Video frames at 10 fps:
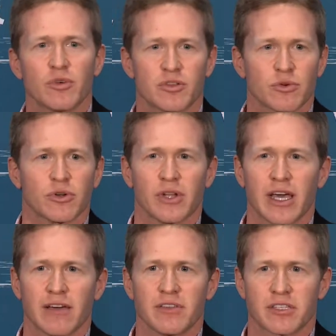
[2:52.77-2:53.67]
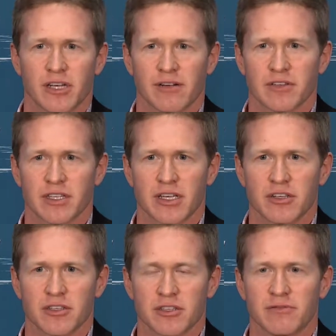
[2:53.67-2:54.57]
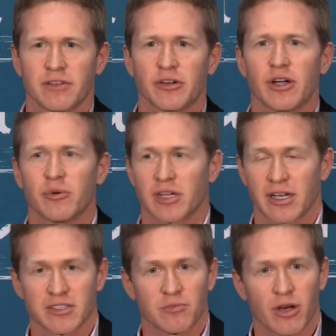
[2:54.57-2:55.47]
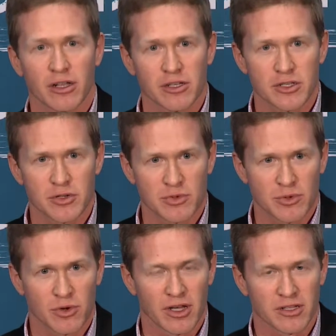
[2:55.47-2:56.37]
which we're going to have these conversations and figure out what kinds of policies we want.